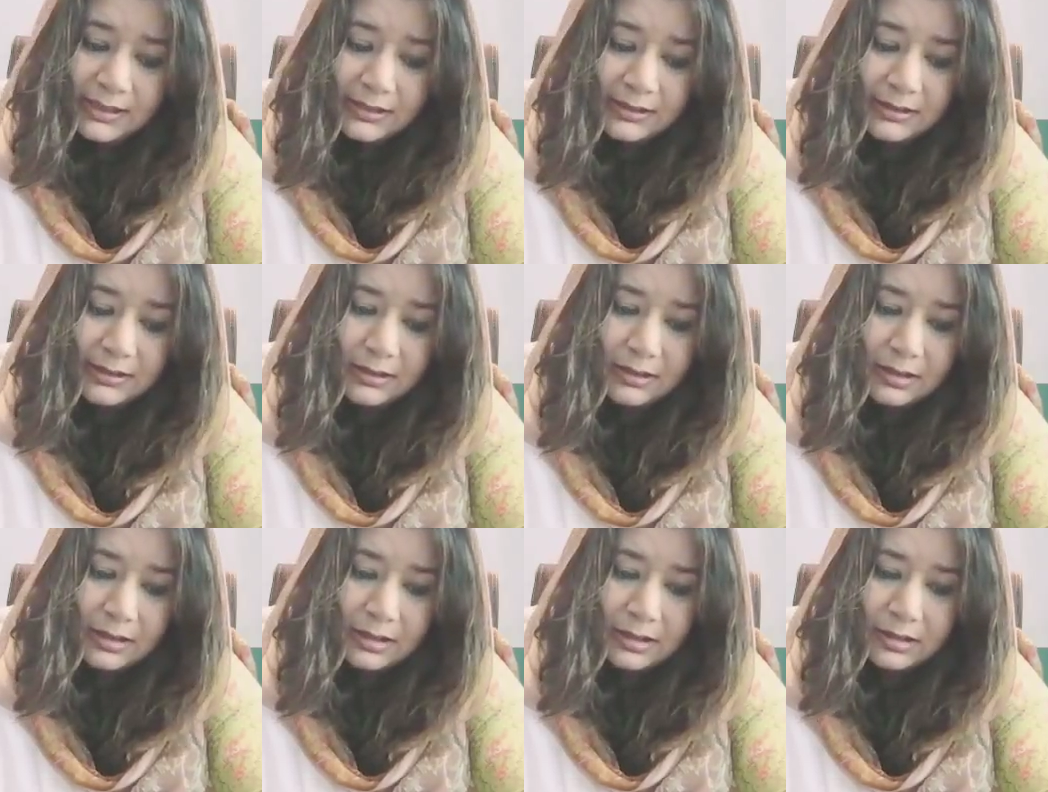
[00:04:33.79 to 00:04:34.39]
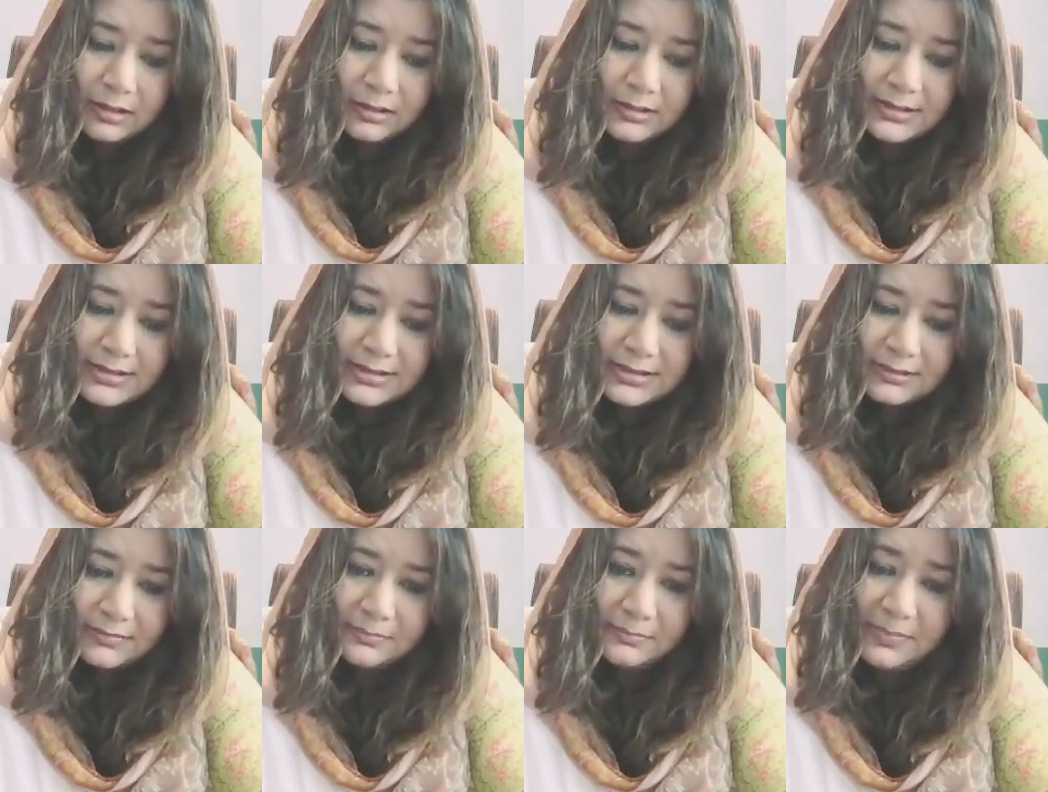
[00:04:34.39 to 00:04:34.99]
There are
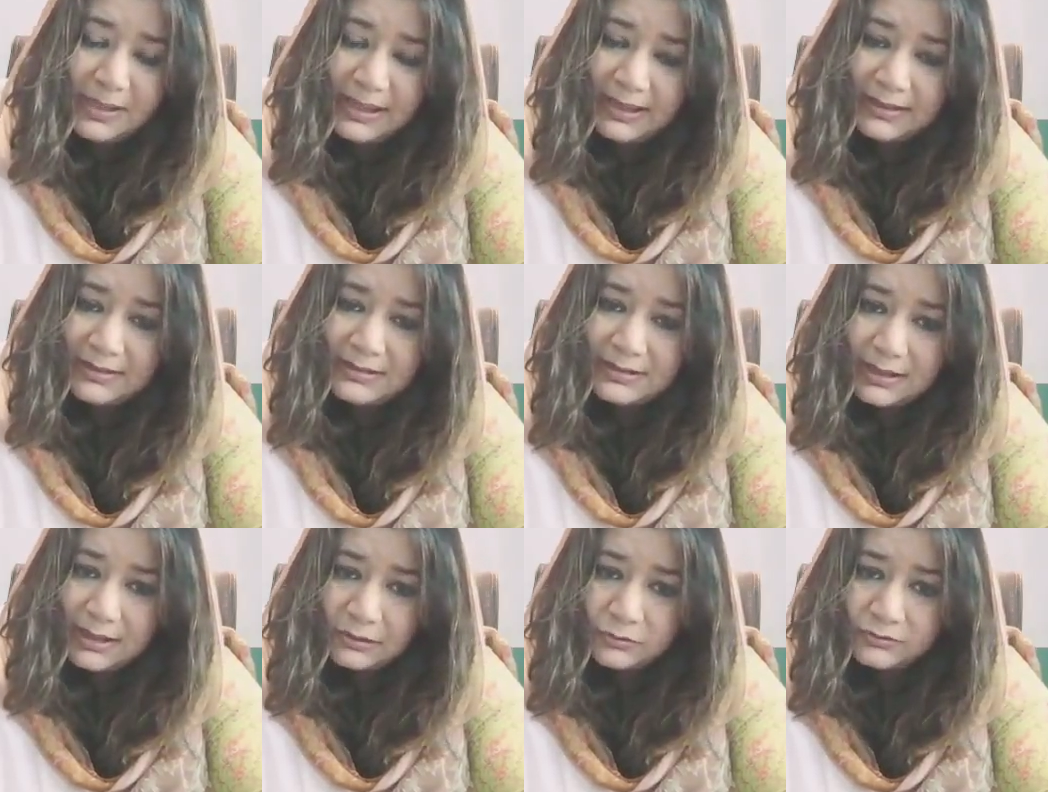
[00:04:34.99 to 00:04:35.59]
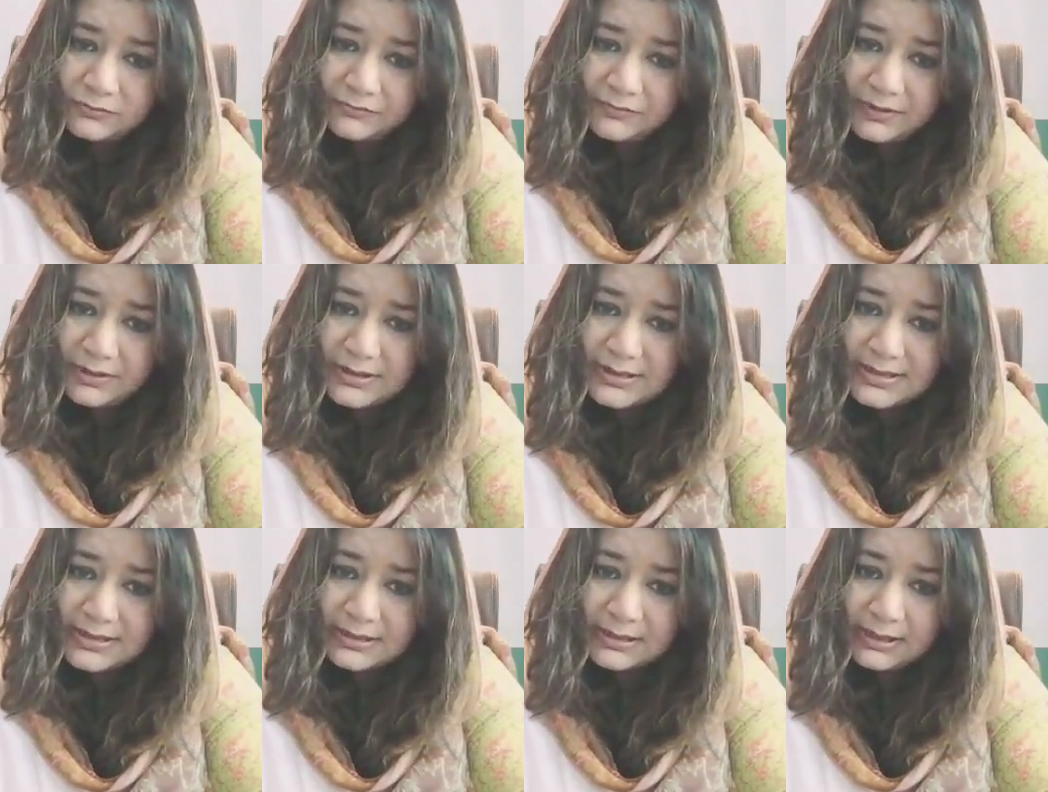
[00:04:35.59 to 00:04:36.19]
some banned
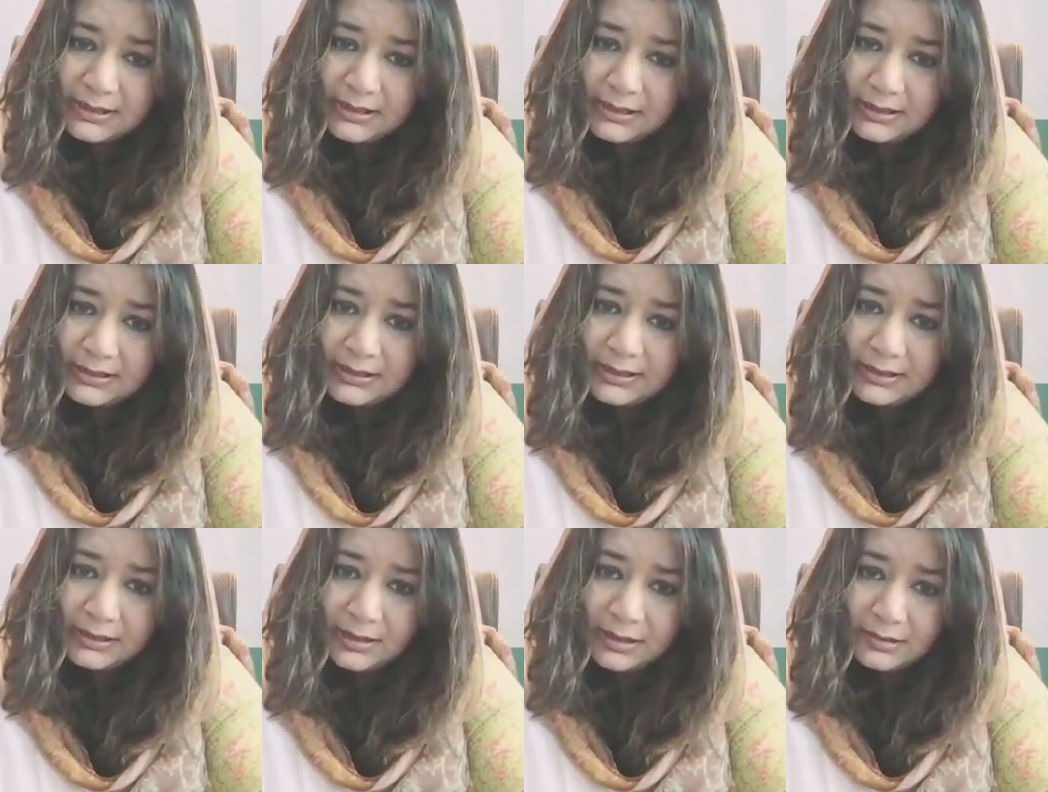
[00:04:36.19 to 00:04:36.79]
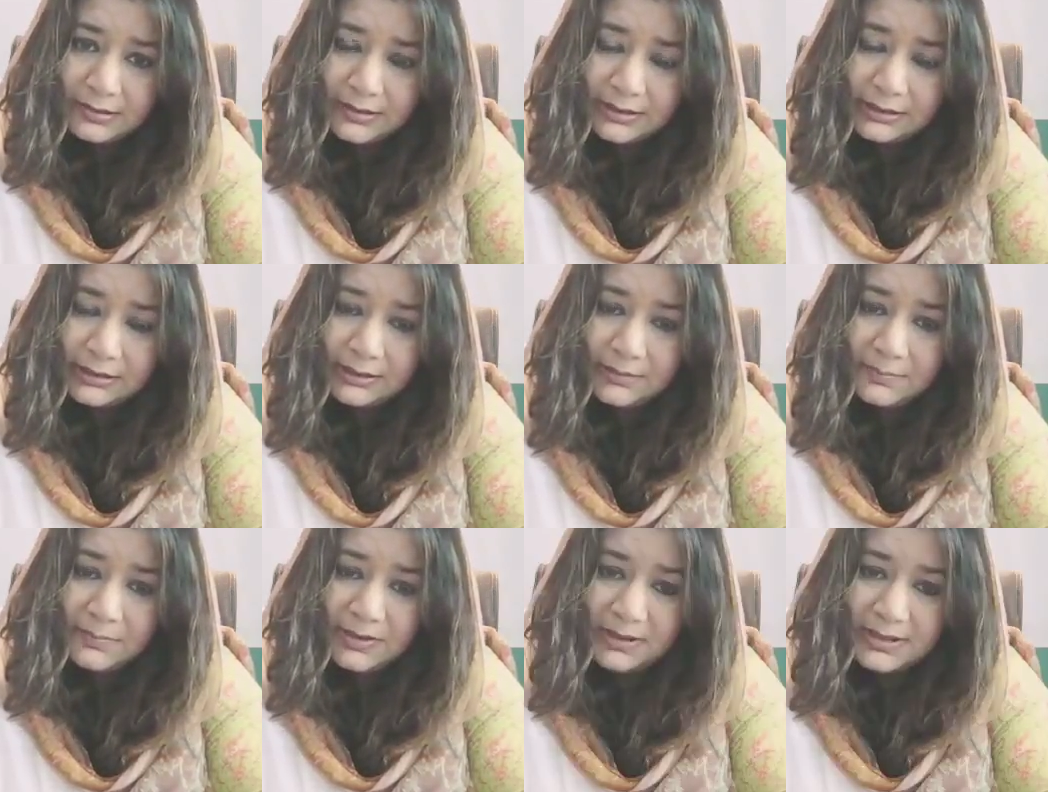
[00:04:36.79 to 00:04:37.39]
outfits that are
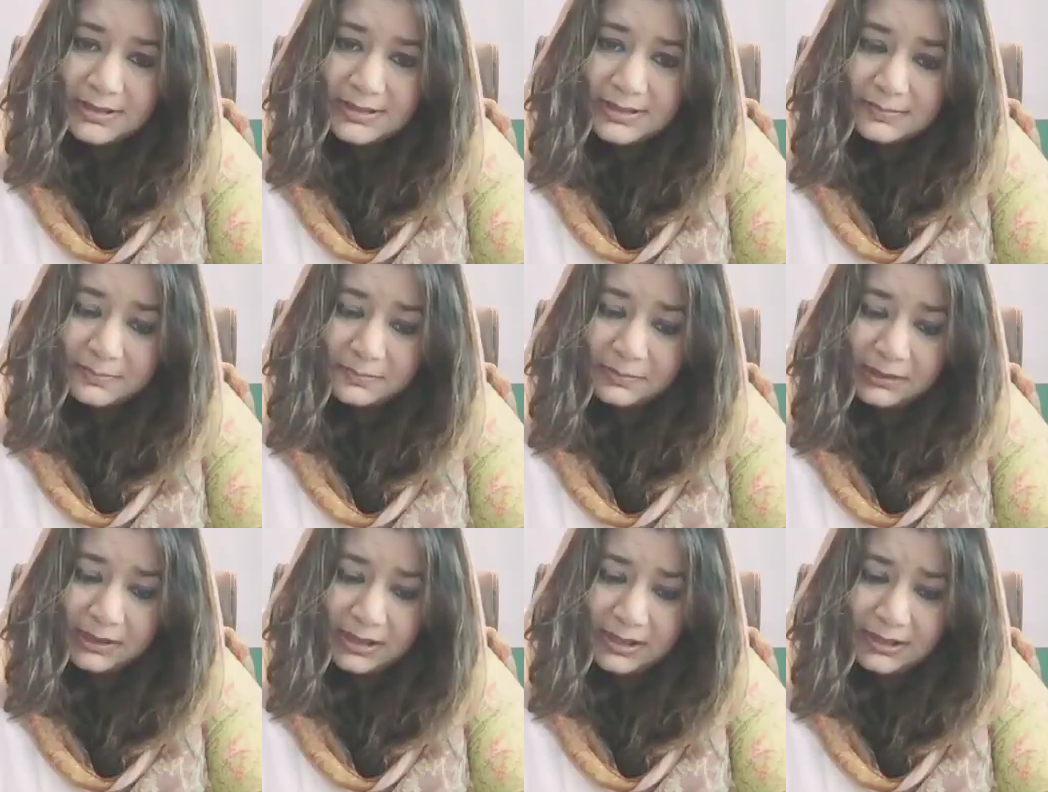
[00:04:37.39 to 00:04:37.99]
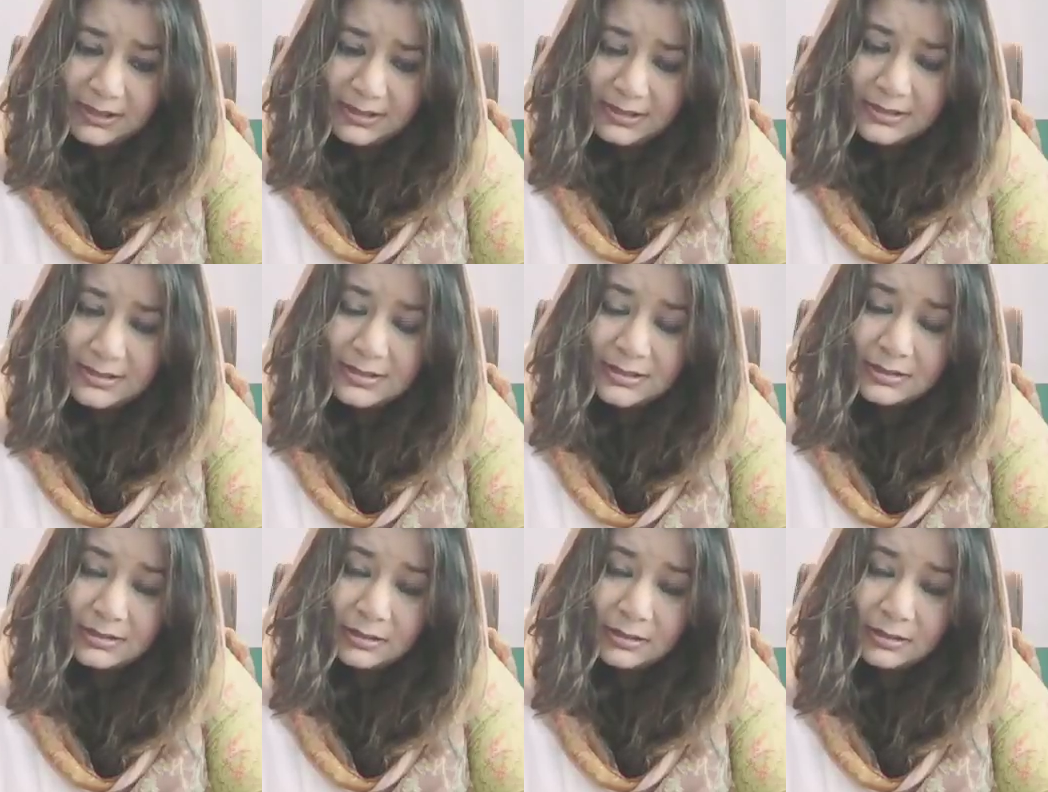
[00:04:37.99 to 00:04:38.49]
currently being supplied